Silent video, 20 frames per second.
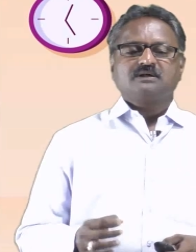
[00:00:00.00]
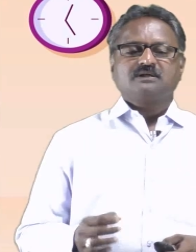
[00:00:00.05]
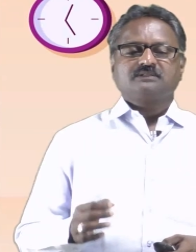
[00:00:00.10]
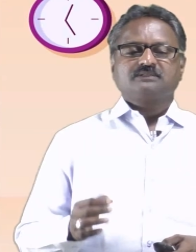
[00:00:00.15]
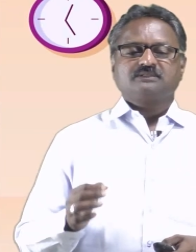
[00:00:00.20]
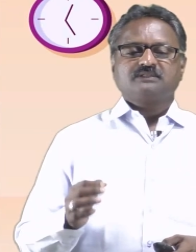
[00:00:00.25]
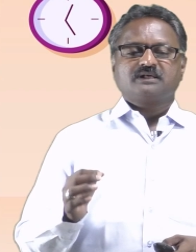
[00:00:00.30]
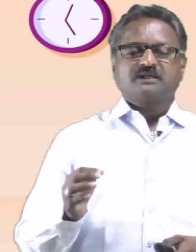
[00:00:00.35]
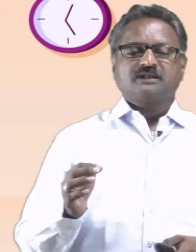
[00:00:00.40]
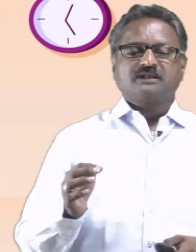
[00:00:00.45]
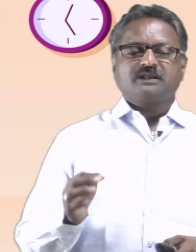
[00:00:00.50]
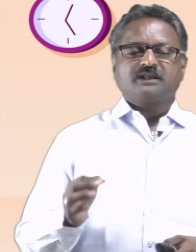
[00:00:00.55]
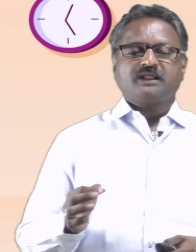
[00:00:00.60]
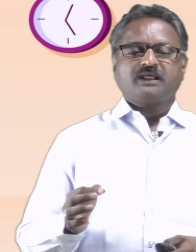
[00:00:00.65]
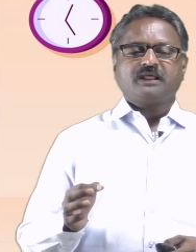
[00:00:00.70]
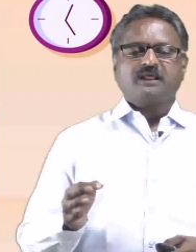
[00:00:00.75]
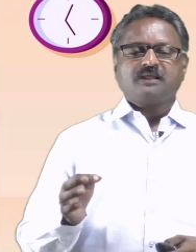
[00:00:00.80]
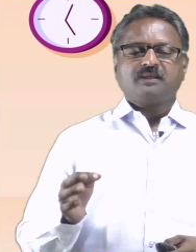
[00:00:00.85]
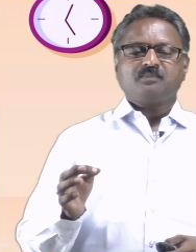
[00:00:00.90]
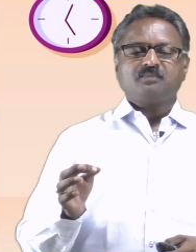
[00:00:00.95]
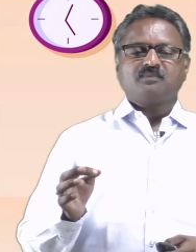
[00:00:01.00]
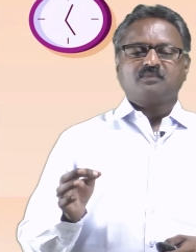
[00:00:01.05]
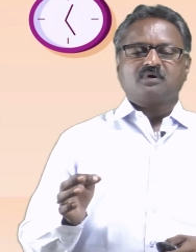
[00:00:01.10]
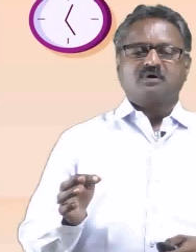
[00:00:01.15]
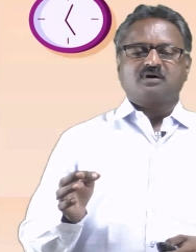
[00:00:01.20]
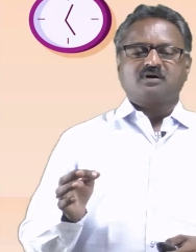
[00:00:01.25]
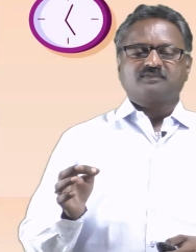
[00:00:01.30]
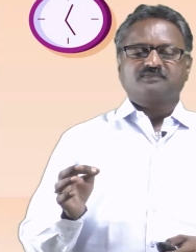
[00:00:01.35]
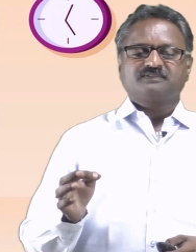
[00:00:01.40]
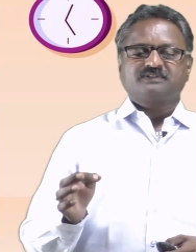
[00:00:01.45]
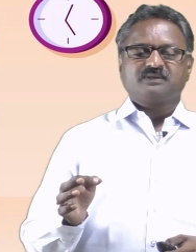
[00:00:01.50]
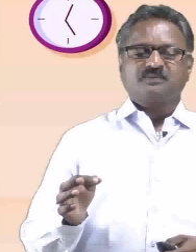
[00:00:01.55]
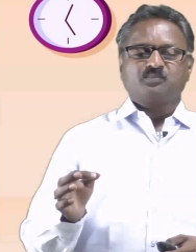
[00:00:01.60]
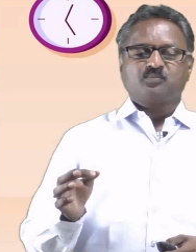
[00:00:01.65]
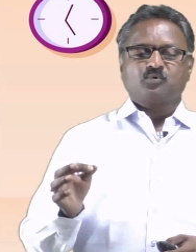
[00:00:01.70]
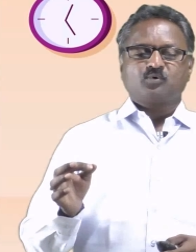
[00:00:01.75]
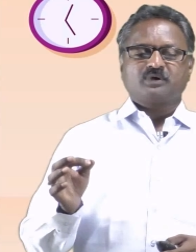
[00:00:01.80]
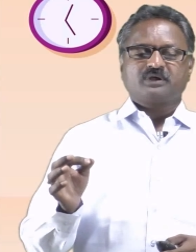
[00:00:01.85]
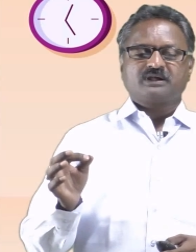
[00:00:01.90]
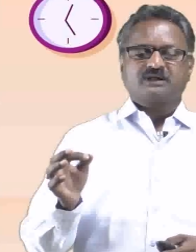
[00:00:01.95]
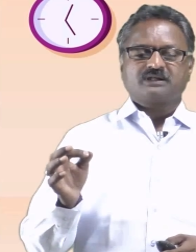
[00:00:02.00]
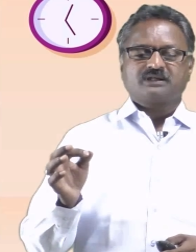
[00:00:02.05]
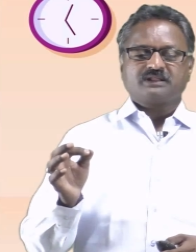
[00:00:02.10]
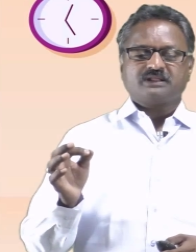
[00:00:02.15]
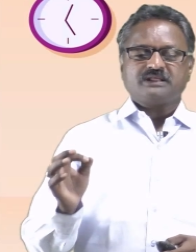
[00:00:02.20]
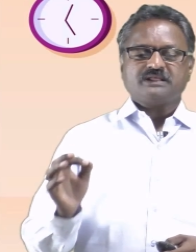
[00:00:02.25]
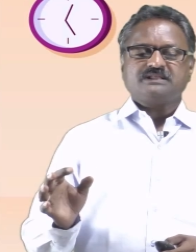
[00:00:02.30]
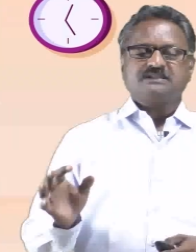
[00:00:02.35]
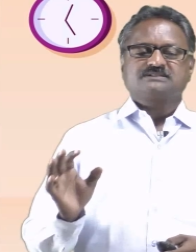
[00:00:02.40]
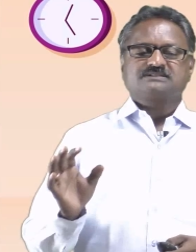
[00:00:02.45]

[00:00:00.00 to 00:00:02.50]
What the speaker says: The name of the poet is,